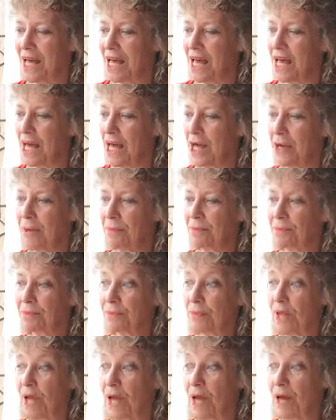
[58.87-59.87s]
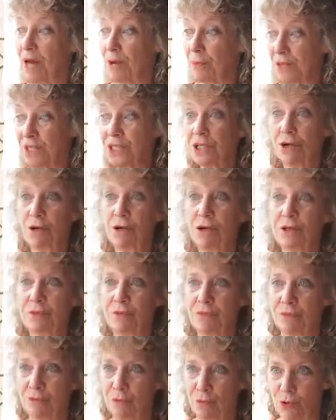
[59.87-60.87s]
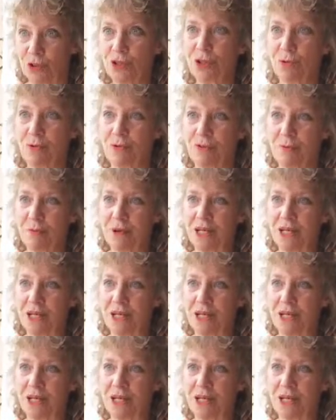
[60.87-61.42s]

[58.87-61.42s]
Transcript: I went along and watched one of